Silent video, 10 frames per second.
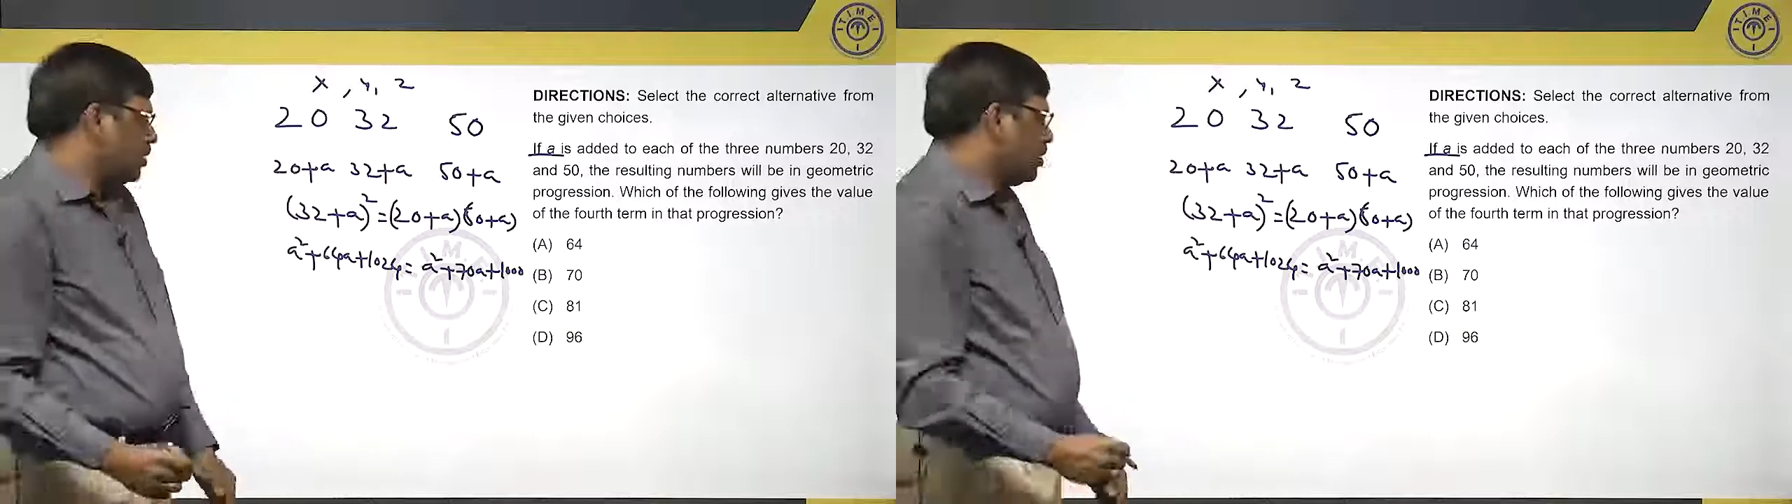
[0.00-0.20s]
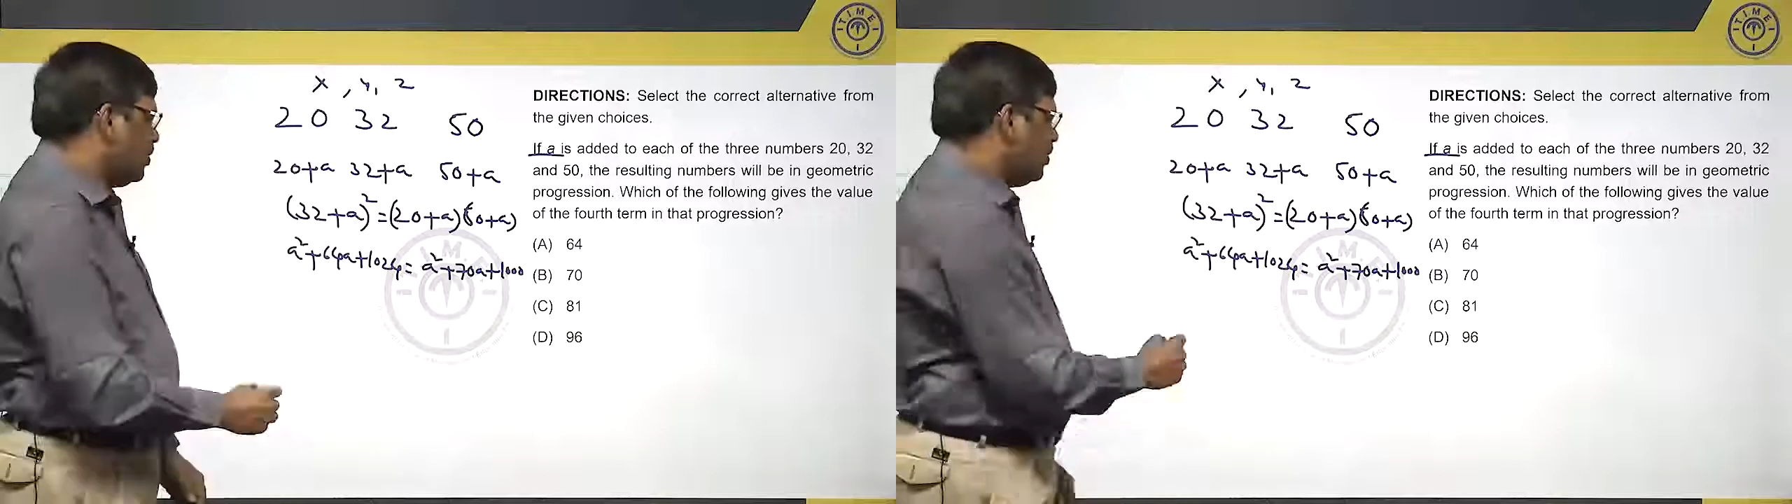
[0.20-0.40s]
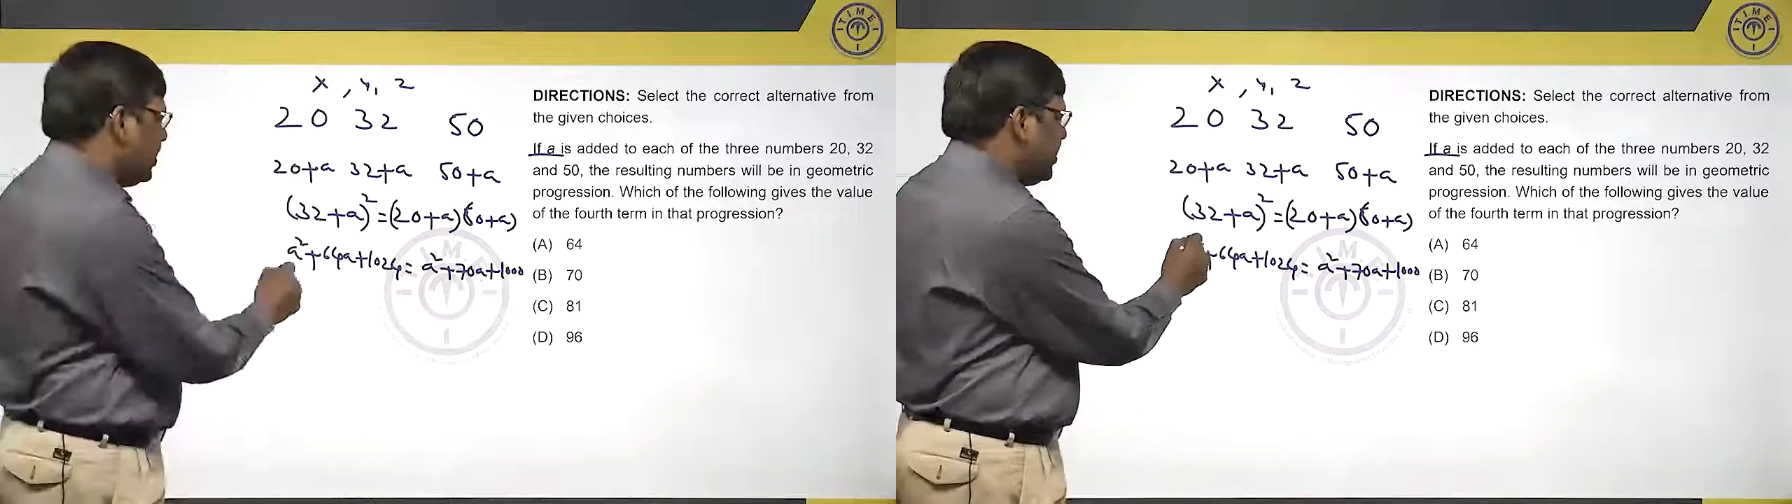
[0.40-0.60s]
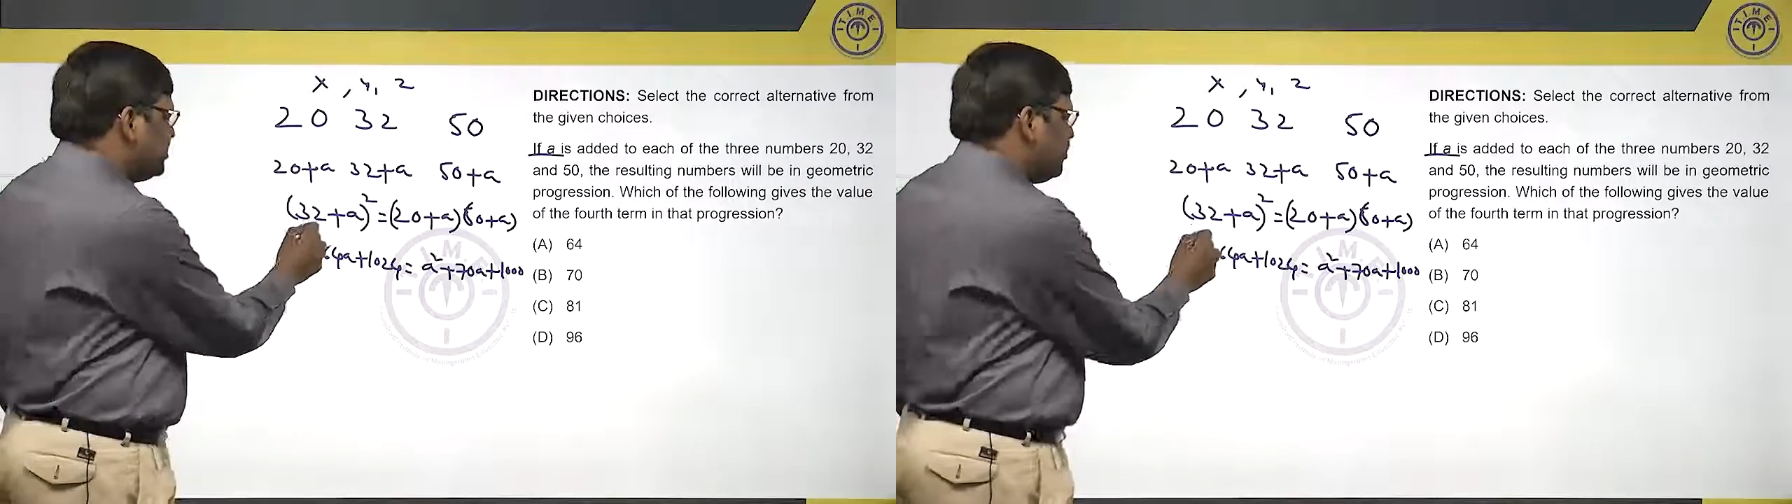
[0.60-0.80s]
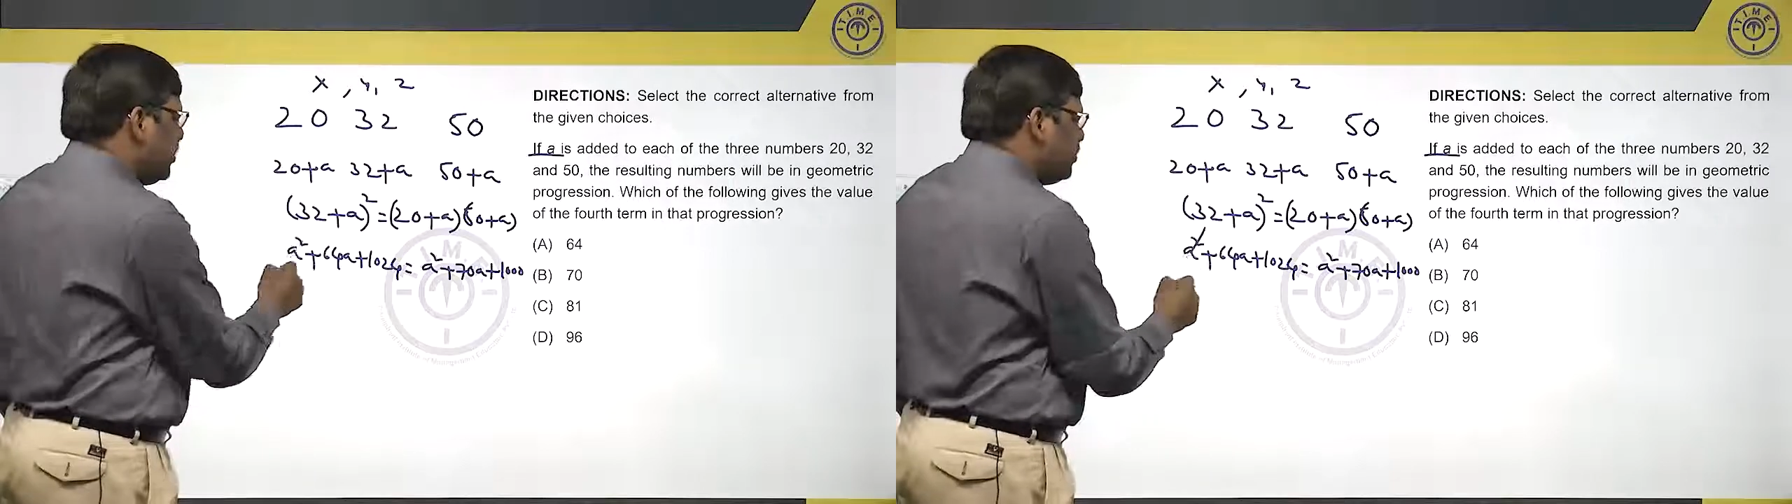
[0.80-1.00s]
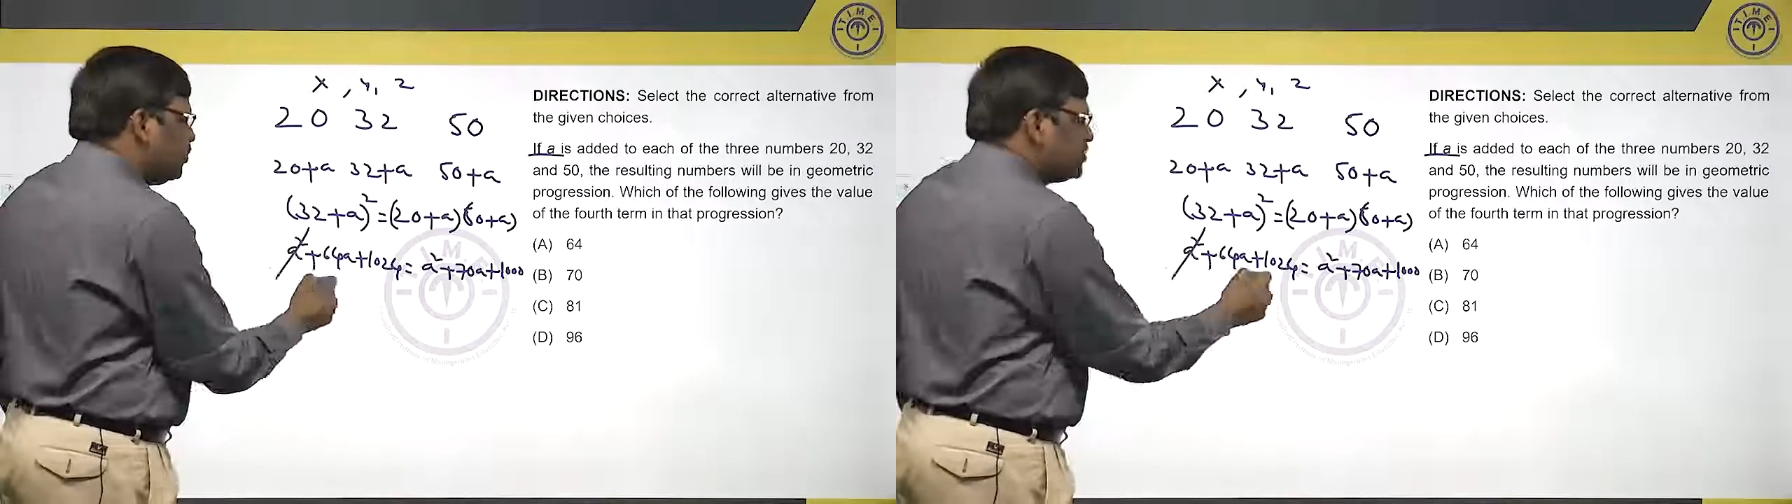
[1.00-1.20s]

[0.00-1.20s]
Now, a square both